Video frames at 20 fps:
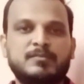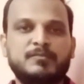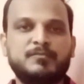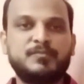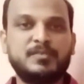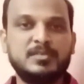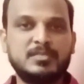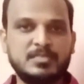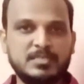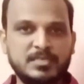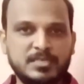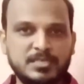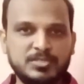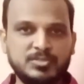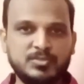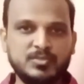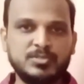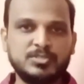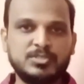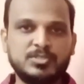which is
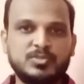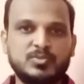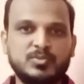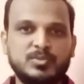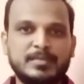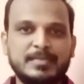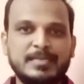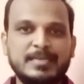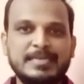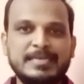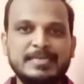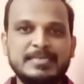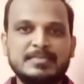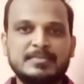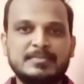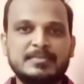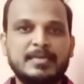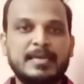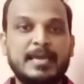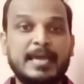used to
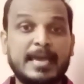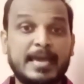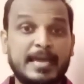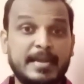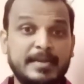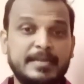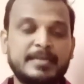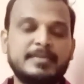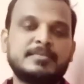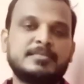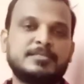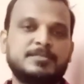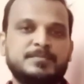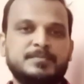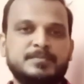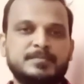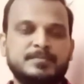release energy.